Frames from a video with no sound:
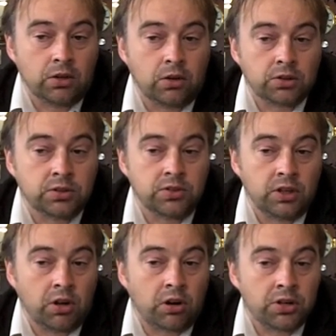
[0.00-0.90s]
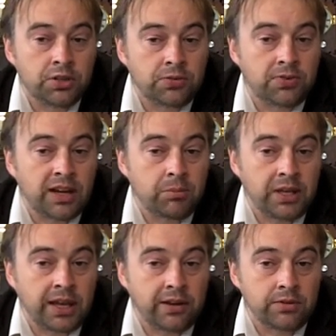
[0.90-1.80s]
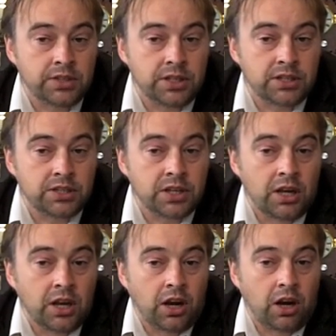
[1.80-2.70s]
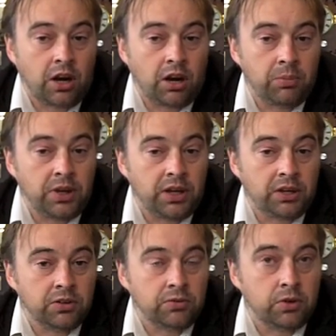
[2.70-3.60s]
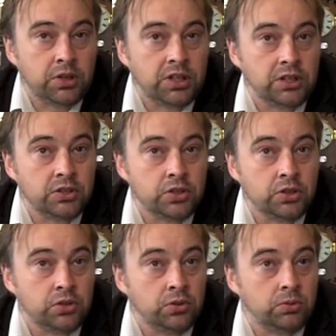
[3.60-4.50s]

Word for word: lot of the larger family houses are being converted to